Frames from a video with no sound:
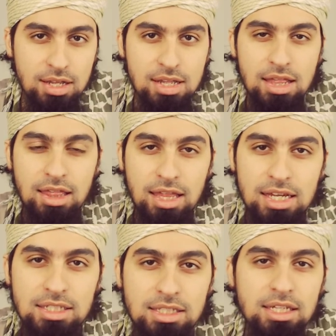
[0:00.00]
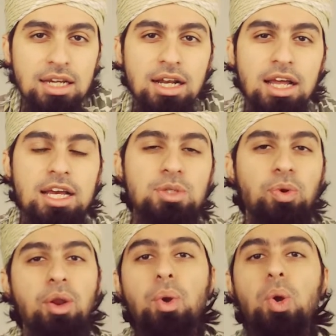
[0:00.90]
This is what
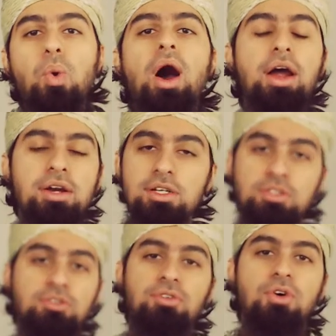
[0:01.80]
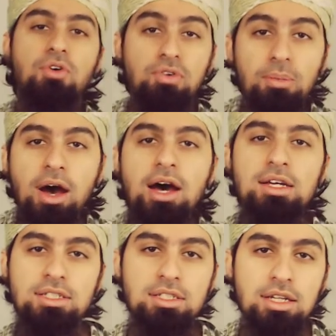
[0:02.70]
it requires from
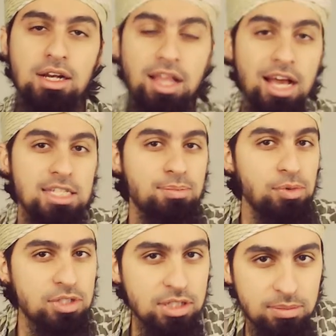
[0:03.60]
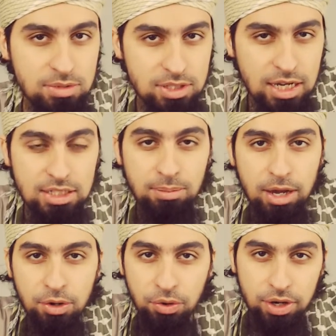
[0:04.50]
us as Muslims, as a
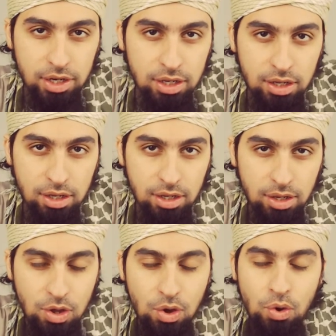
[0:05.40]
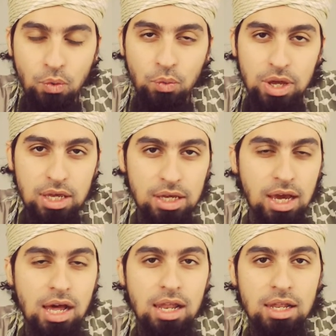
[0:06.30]
minority. We
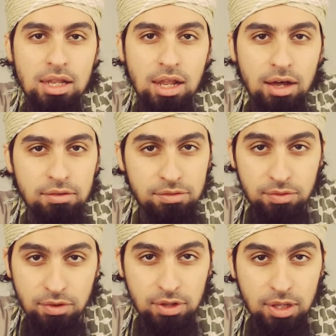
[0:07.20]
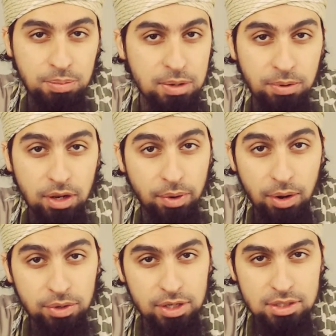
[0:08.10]
love the people
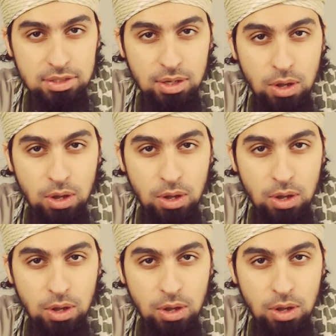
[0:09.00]
around us.